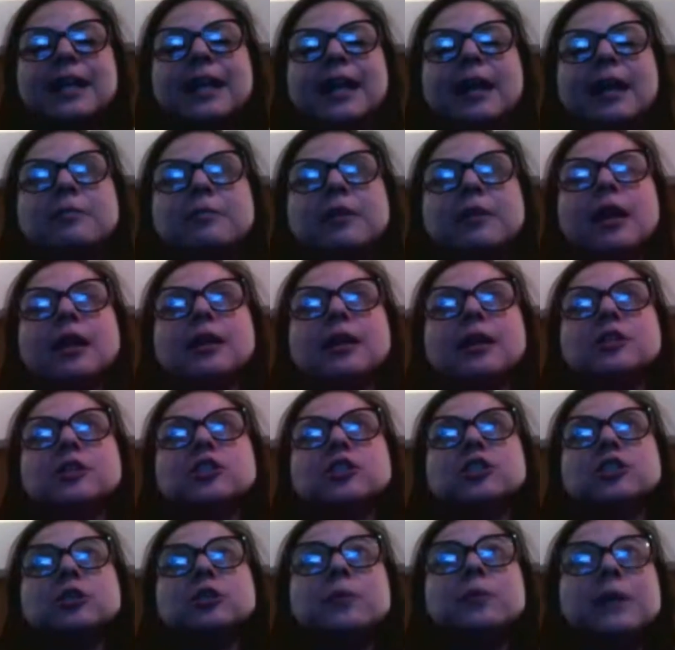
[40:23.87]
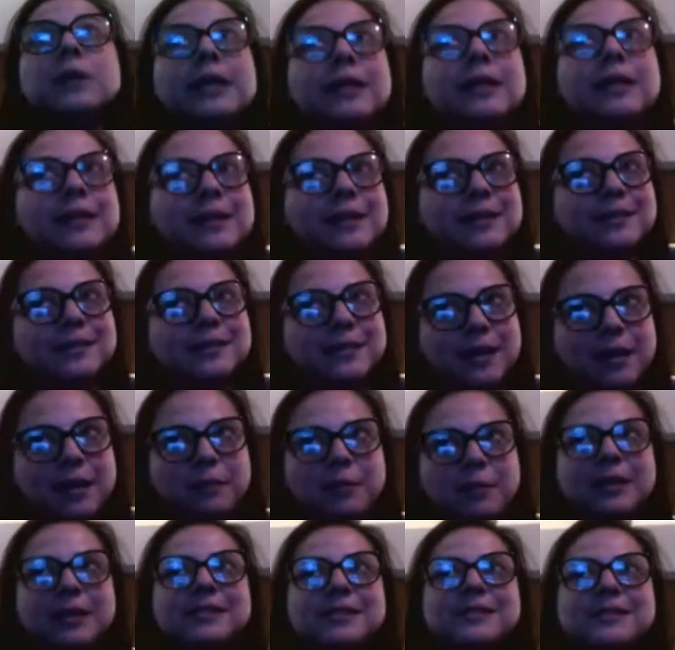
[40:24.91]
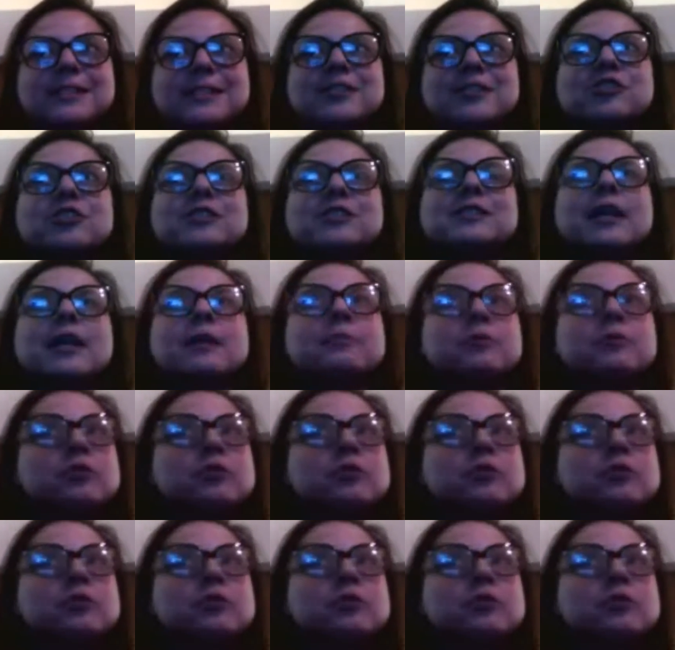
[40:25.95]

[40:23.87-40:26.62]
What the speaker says: Because it's not like I'm not doing the assignments. It's just